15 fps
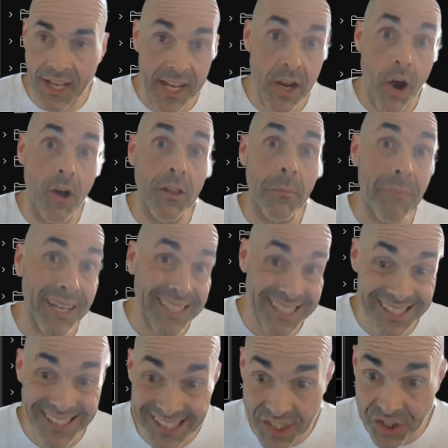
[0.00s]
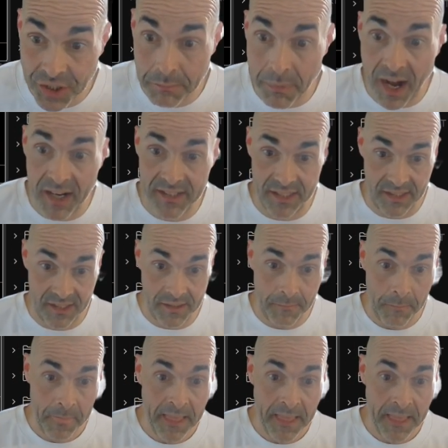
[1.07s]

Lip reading: I call them my decision boxes.